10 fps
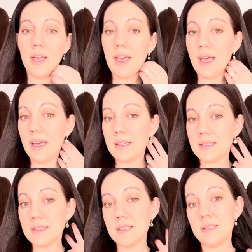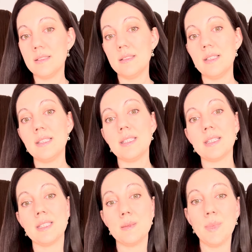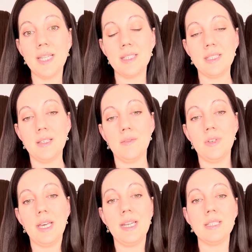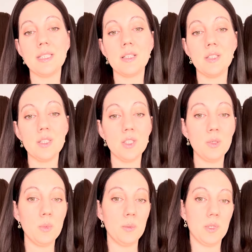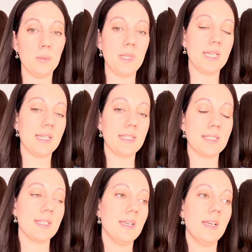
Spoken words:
and it's expensive, and it's a consumable, because